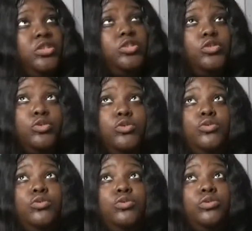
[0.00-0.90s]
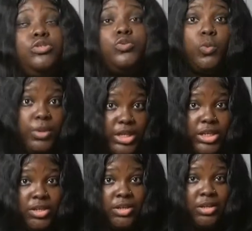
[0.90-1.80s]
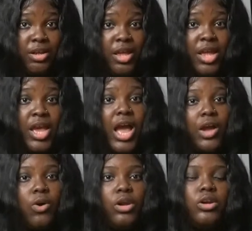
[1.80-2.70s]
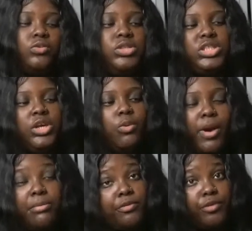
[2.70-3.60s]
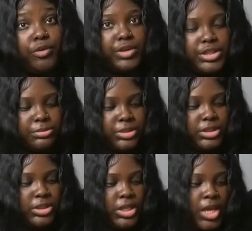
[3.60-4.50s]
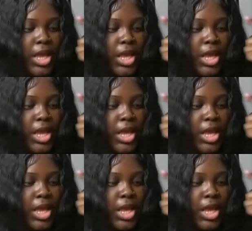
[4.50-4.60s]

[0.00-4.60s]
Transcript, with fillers: 220 I caught it on sale right before Christmas